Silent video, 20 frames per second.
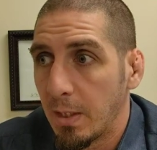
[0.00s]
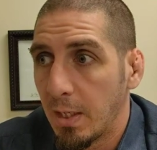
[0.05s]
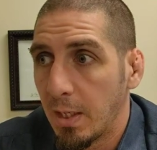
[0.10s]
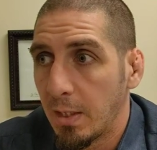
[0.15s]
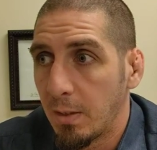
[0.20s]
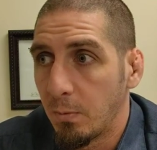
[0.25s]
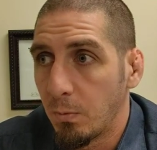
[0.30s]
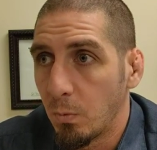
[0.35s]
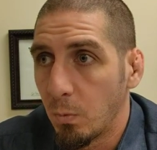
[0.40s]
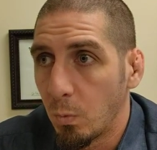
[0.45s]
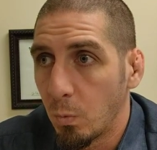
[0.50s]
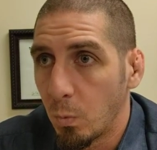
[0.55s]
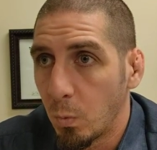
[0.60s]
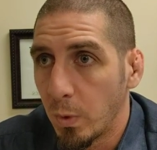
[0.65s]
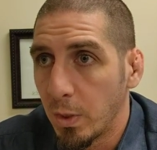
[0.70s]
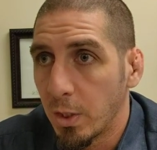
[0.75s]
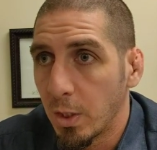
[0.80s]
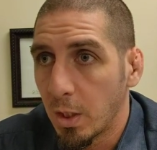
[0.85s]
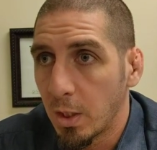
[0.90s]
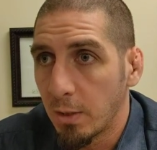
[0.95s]
And
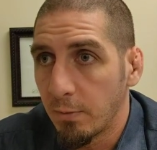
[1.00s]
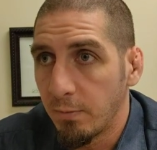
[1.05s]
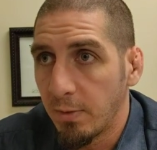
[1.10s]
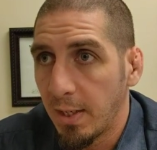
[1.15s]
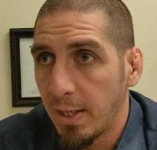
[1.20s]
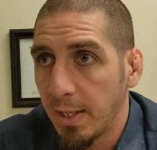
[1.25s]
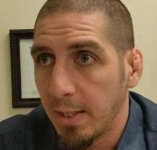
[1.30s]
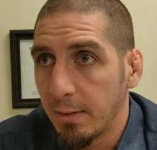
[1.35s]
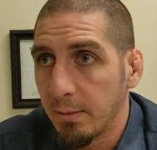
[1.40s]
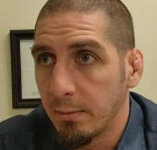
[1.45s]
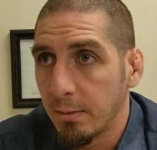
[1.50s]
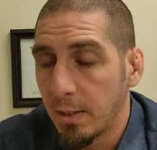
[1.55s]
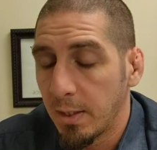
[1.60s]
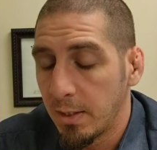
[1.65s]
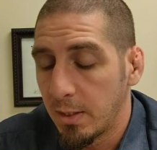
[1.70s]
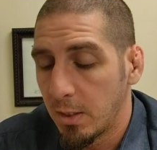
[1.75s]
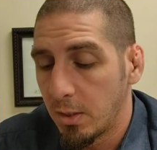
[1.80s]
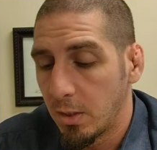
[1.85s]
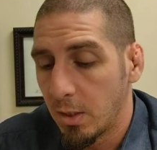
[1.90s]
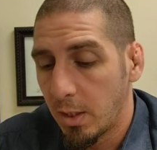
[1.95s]
with all of that,
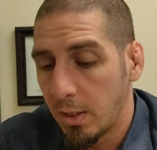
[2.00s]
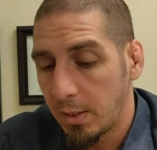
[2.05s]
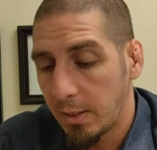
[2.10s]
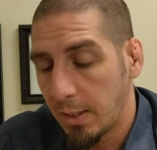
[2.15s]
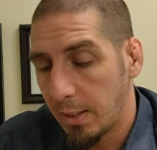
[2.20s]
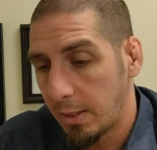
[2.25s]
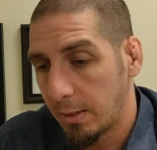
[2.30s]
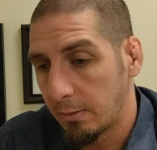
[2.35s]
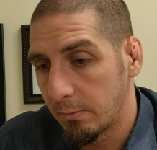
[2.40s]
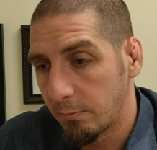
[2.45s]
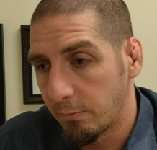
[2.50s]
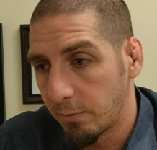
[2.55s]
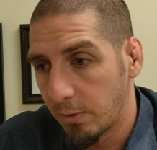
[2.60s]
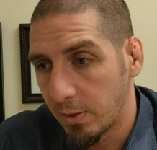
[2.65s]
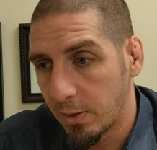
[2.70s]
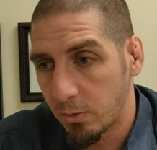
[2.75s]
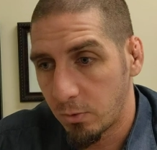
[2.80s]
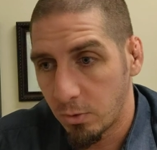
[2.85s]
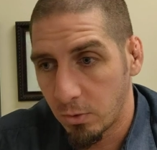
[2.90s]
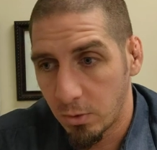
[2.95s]
I did not gain
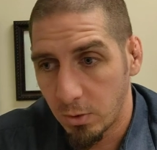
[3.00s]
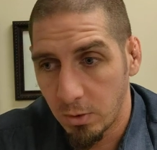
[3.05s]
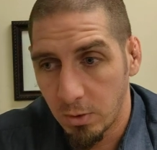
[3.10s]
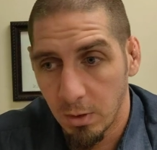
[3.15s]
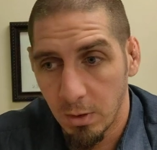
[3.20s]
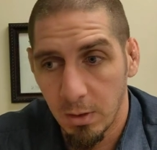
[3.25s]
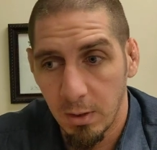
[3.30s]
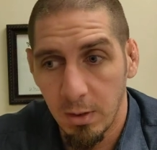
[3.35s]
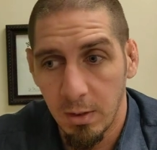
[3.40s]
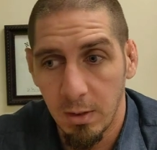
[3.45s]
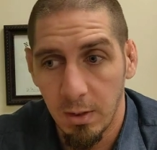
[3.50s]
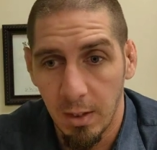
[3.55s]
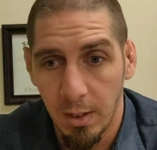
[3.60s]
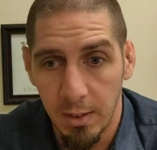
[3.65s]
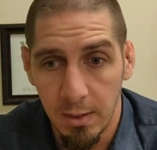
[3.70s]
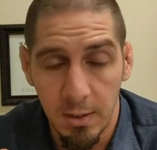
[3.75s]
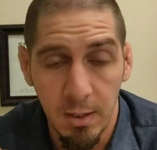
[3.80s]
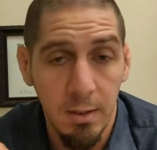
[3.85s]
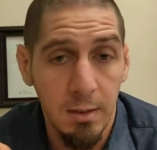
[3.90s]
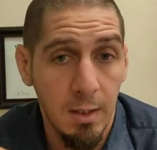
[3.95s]
financial security.
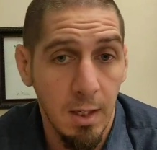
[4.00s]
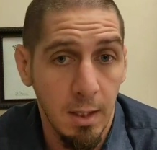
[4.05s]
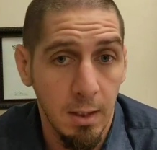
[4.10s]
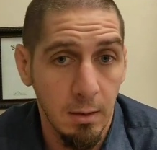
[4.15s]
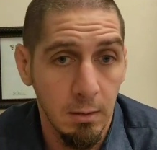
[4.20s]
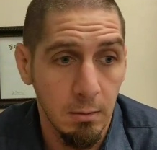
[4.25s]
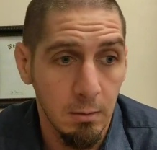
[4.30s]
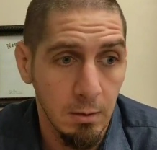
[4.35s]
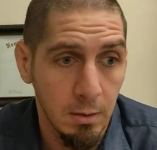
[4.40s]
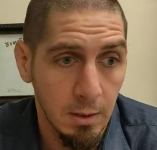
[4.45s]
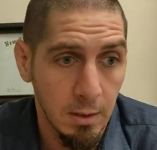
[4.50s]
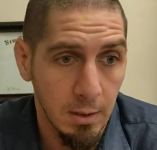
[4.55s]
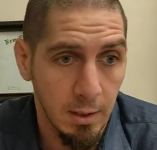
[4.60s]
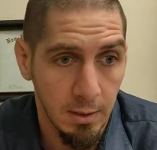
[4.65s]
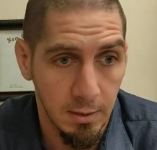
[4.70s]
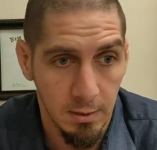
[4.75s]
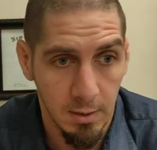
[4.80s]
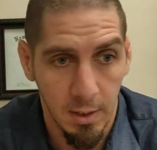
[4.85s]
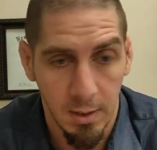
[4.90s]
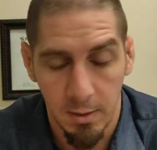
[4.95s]
I did gain an
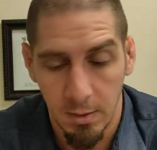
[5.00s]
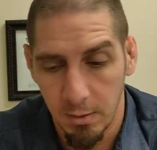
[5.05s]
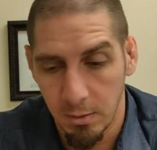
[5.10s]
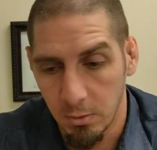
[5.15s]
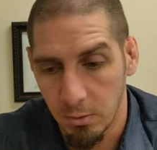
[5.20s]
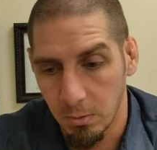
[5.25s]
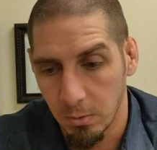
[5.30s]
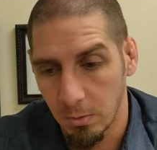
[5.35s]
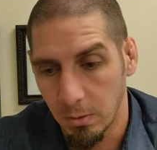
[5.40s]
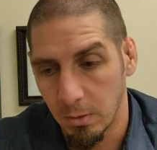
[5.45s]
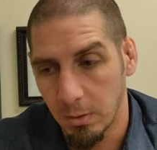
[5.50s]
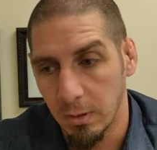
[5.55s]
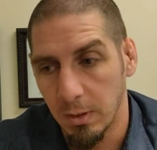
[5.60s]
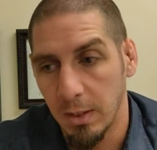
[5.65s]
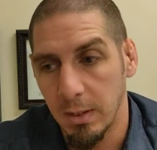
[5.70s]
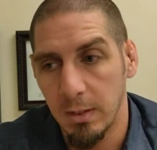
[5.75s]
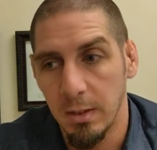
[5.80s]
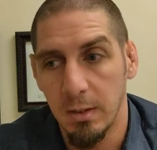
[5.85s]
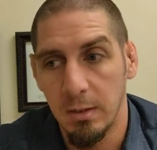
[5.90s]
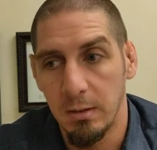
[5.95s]
anxiety disorder.
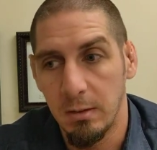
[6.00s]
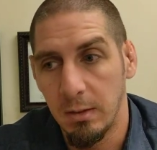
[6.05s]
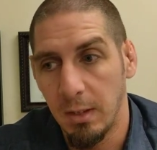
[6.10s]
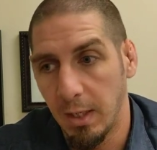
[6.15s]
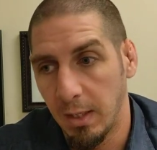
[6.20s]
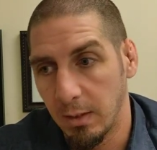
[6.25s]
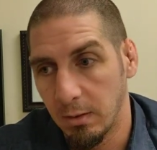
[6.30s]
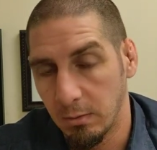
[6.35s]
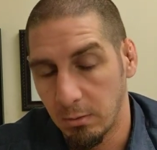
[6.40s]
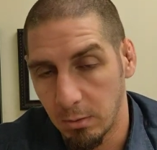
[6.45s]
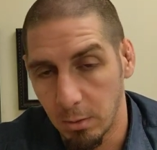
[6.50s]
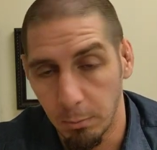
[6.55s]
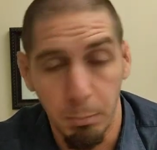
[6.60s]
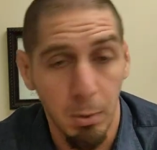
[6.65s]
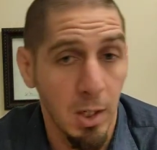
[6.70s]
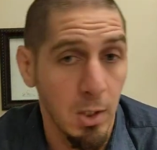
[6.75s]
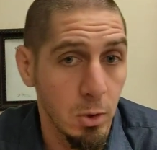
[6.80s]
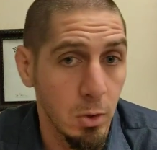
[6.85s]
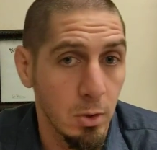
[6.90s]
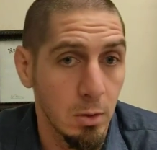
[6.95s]
I did gain
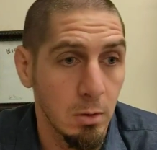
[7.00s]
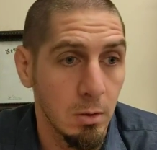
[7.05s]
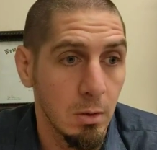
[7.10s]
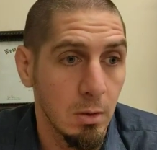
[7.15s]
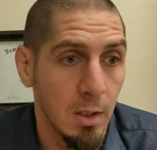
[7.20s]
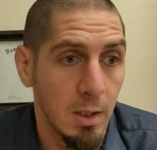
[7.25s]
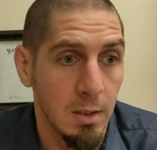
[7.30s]
depression.